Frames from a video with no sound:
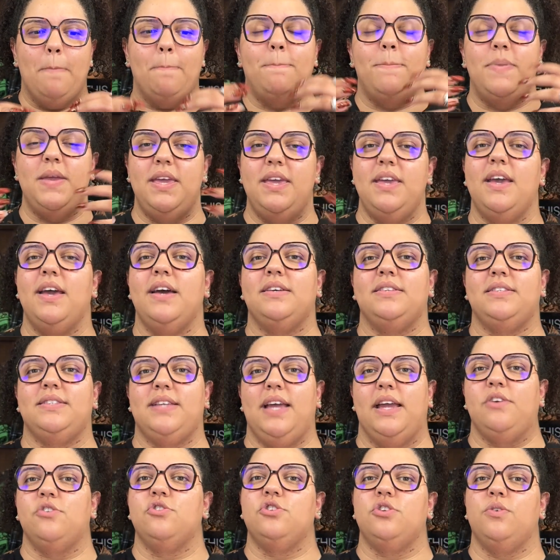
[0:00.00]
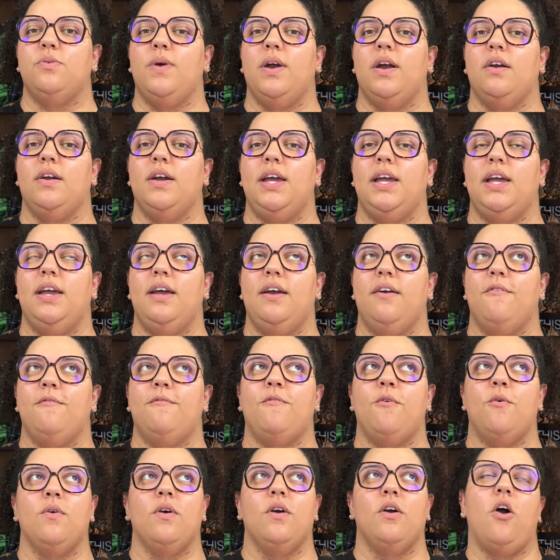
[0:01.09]
be a sanctuary
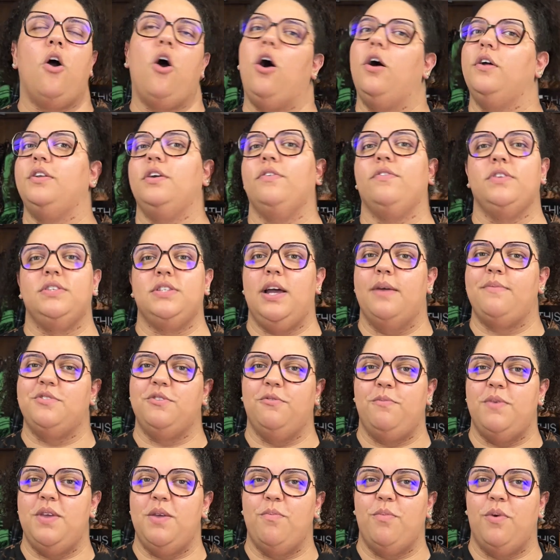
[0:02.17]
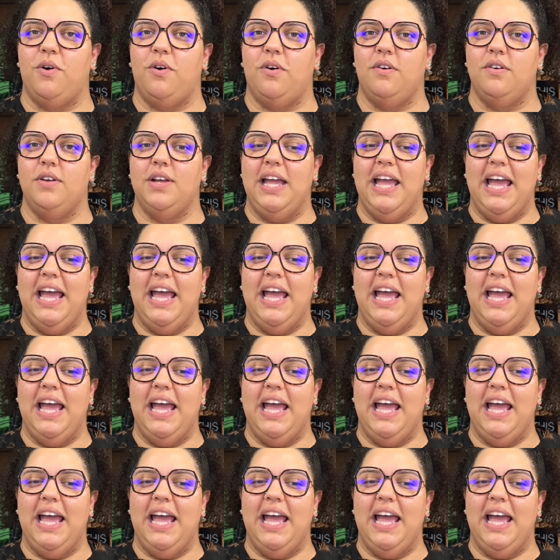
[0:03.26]
for all different types of people.